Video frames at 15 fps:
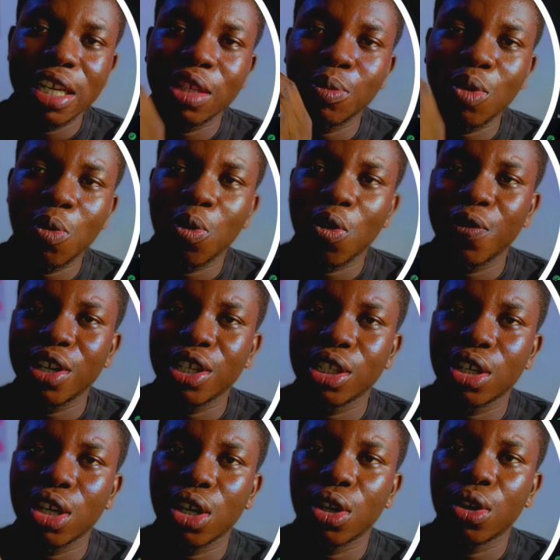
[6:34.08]
it more
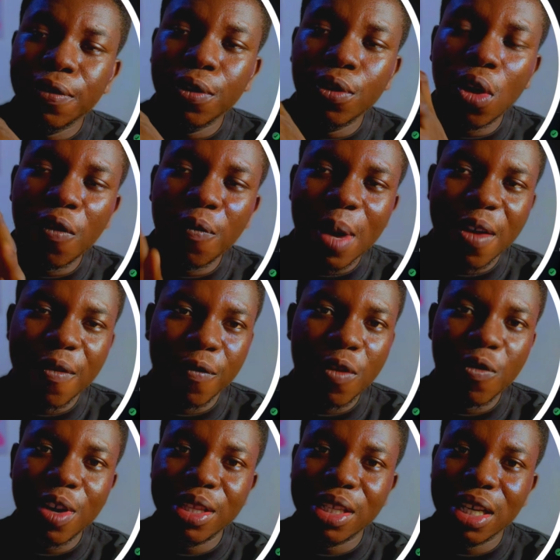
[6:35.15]
professional. Few of my
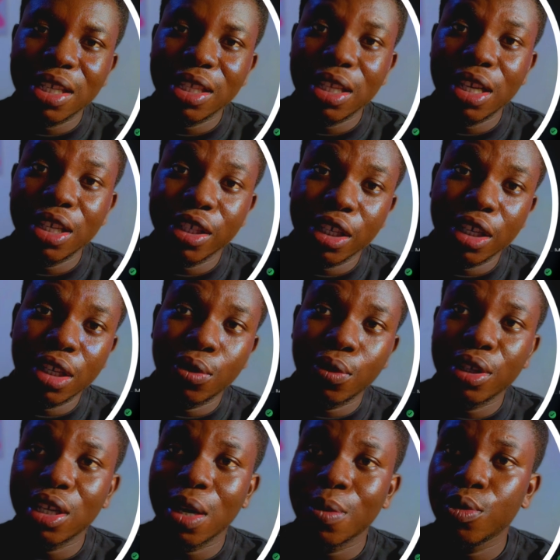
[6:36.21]
favorite extensions
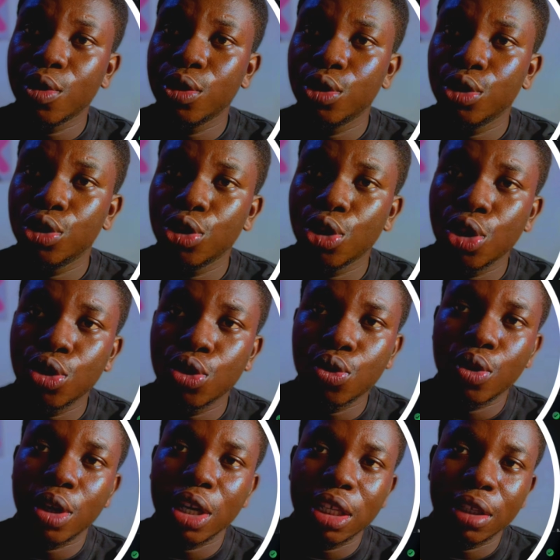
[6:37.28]
which I'm going to show
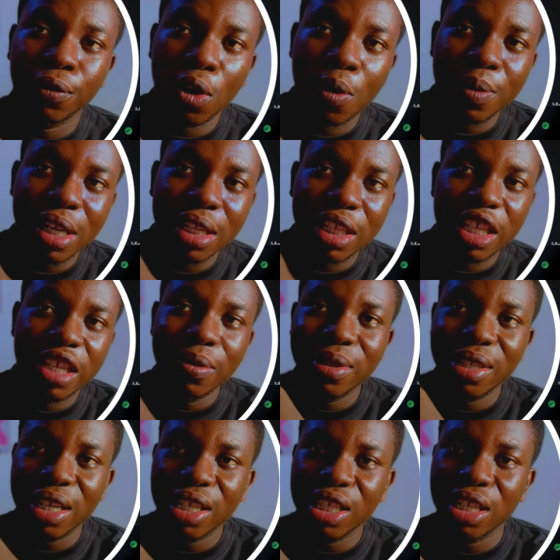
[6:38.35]
you is from the theme
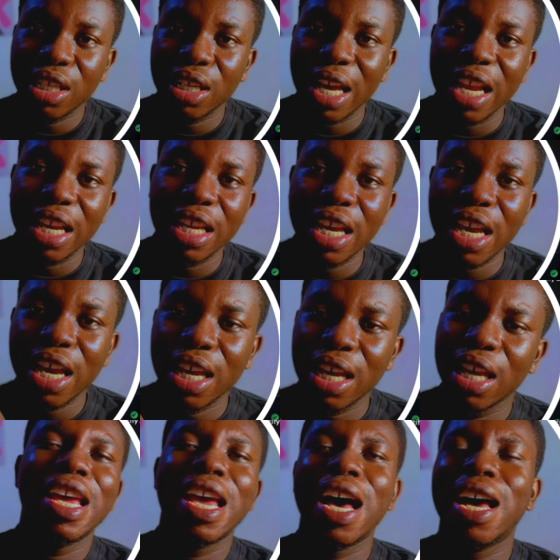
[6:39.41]
section, and here
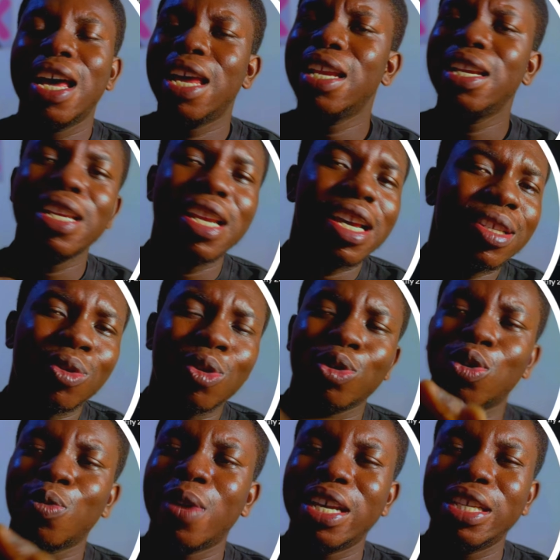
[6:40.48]
there are endless
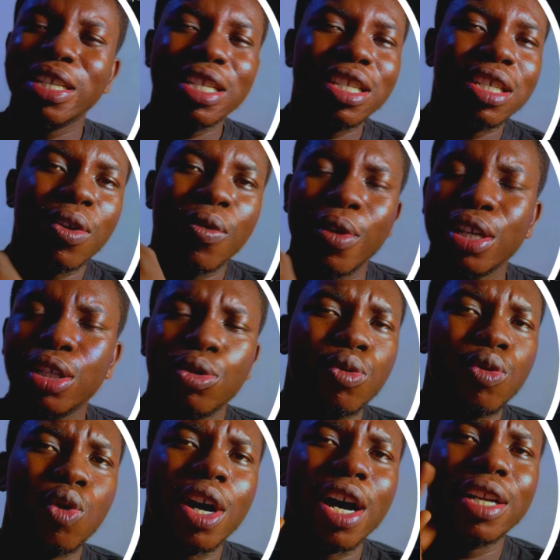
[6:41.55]
customization which
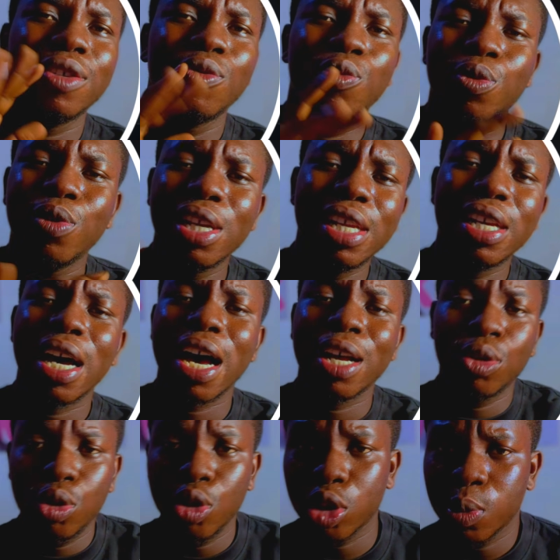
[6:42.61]
you can really
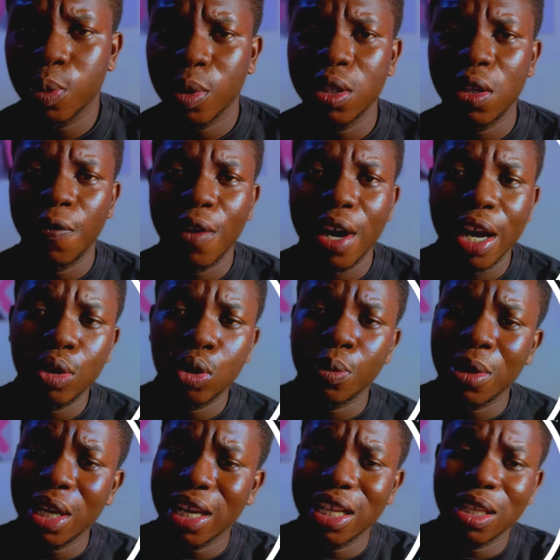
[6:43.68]
add to your Spotify to
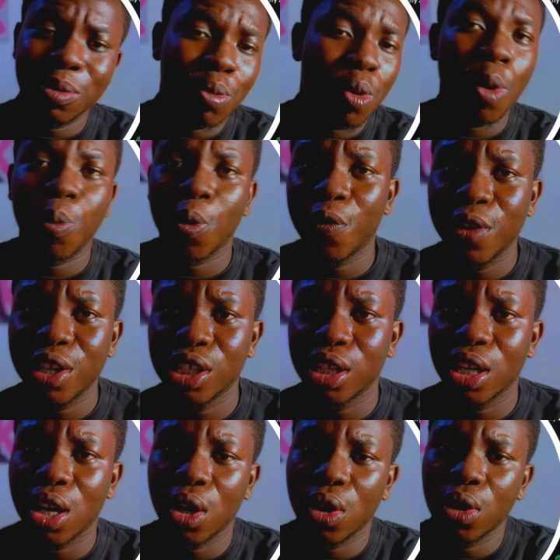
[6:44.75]
make it more
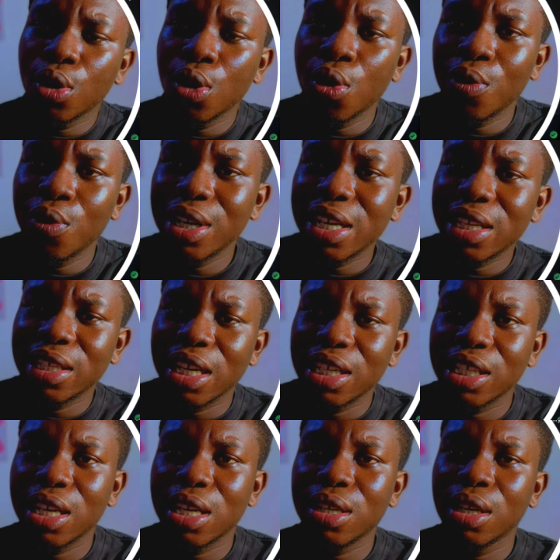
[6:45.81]
professional. So with this
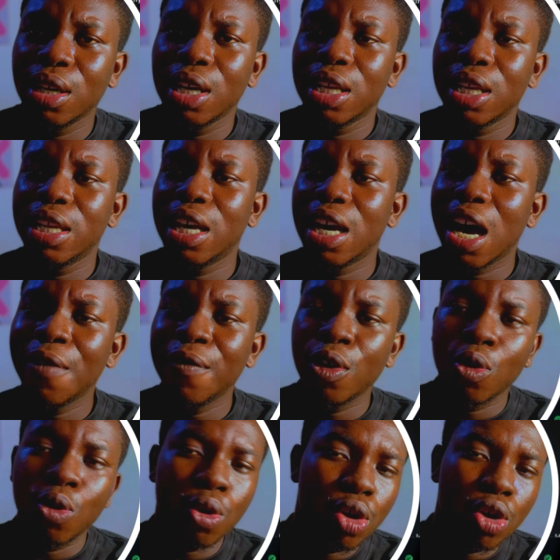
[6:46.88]
session, they have a
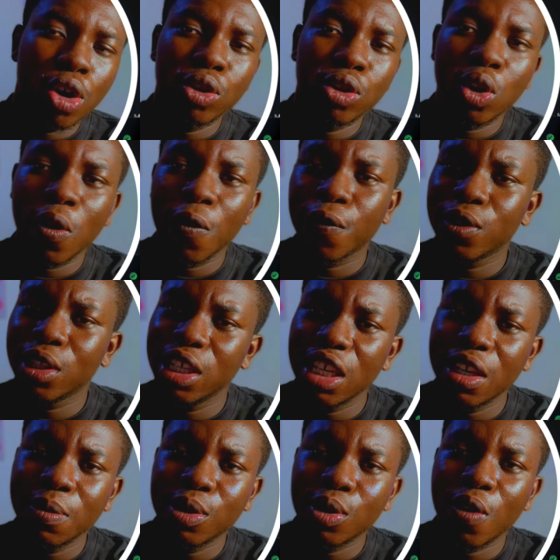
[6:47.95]
whole lot of
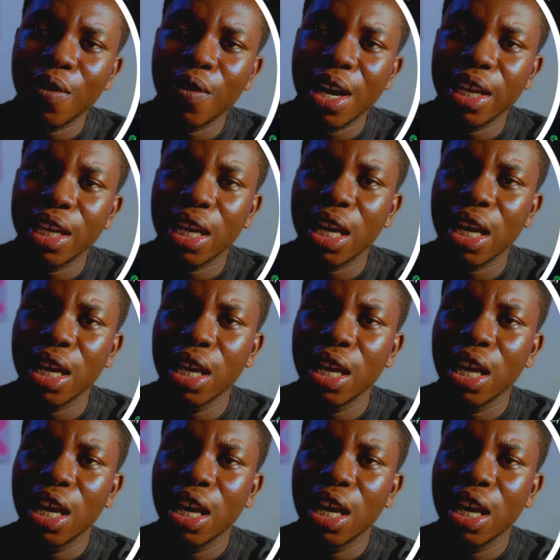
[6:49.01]
themes over here,